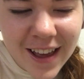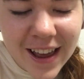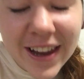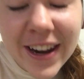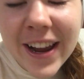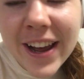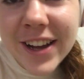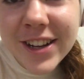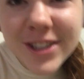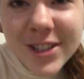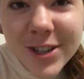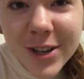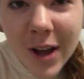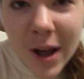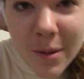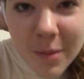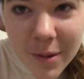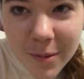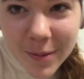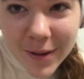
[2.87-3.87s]
And I also
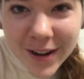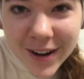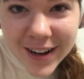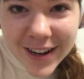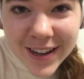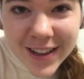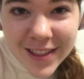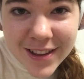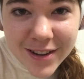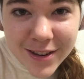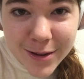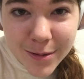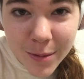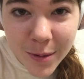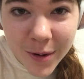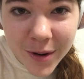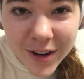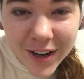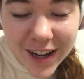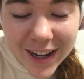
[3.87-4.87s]
got my period this
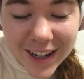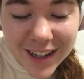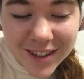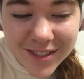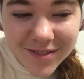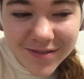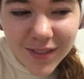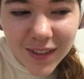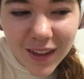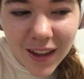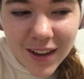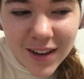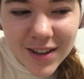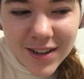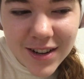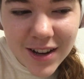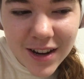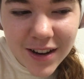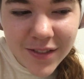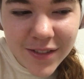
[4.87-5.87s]
morning. And
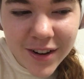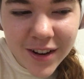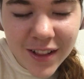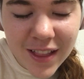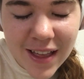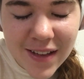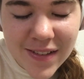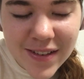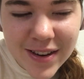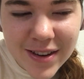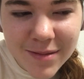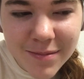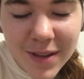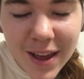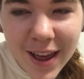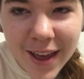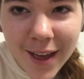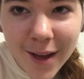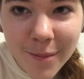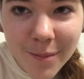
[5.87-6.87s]
it's not even 11
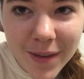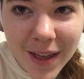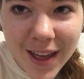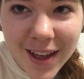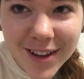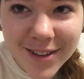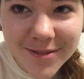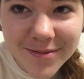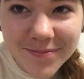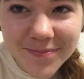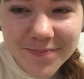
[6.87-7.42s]
a.m. yet.